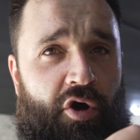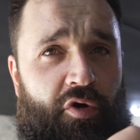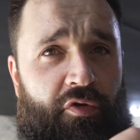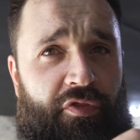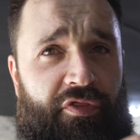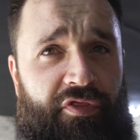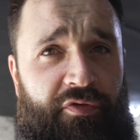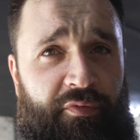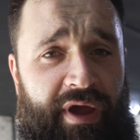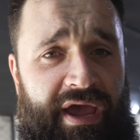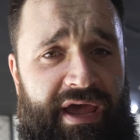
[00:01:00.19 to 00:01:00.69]

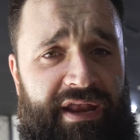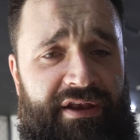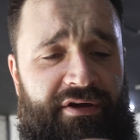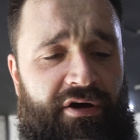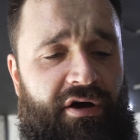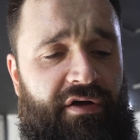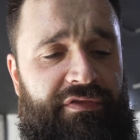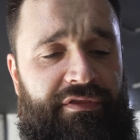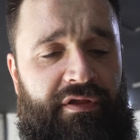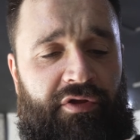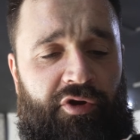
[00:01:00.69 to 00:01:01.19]
own thread
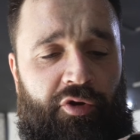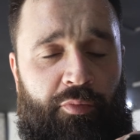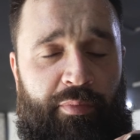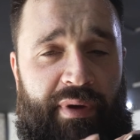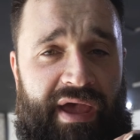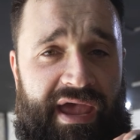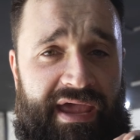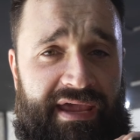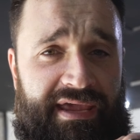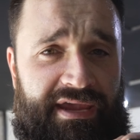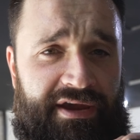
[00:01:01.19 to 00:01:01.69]
on the little
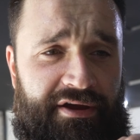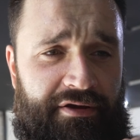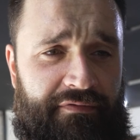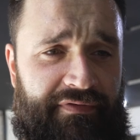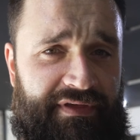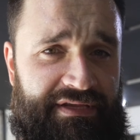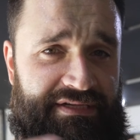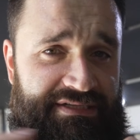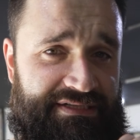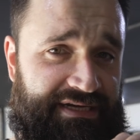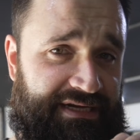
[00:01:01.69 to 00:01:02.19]
peg here
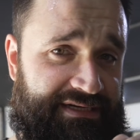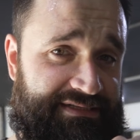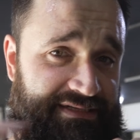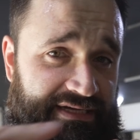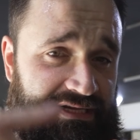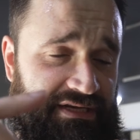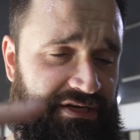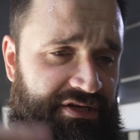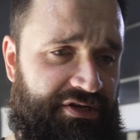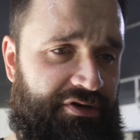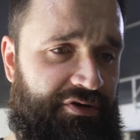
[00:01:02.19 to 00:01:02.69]
that sticks
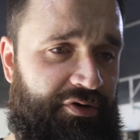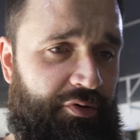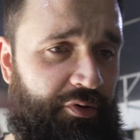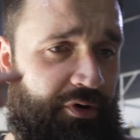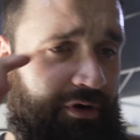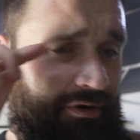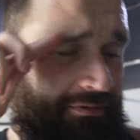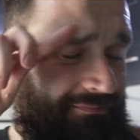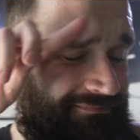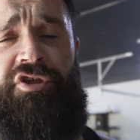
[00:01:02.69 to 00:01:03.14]
into your door.